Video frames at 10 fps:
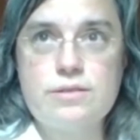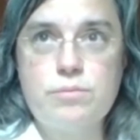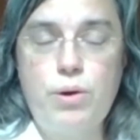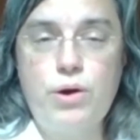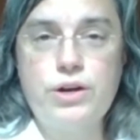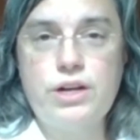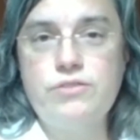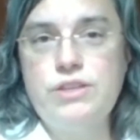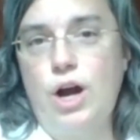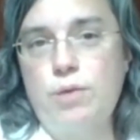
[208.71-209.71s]
part
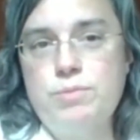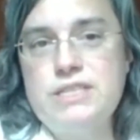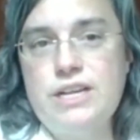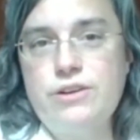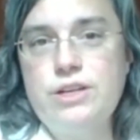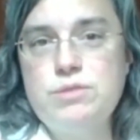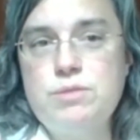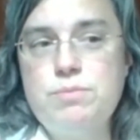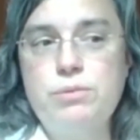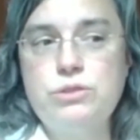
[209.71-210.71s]
of the armamentarium to
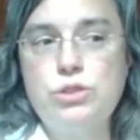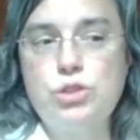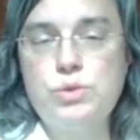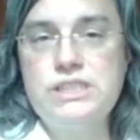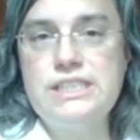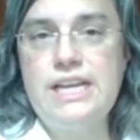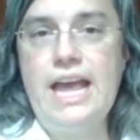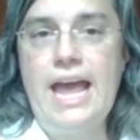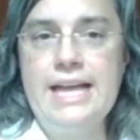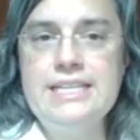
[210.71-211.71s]
be able to treat
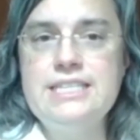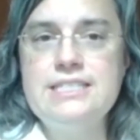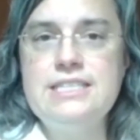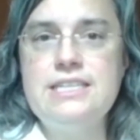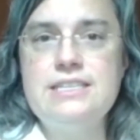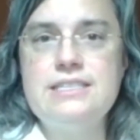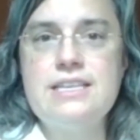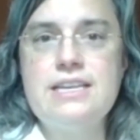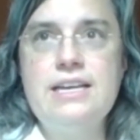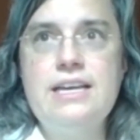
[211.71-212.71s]
any
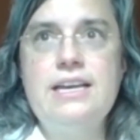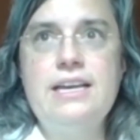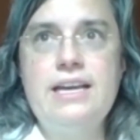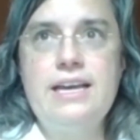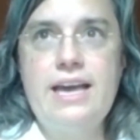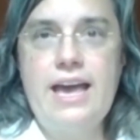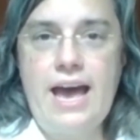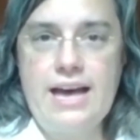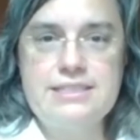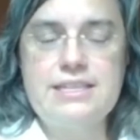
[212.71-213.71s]
disease
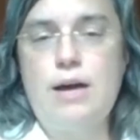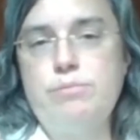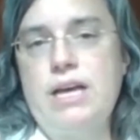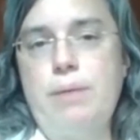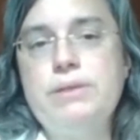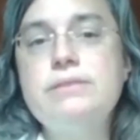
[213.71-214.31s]
as it comes up.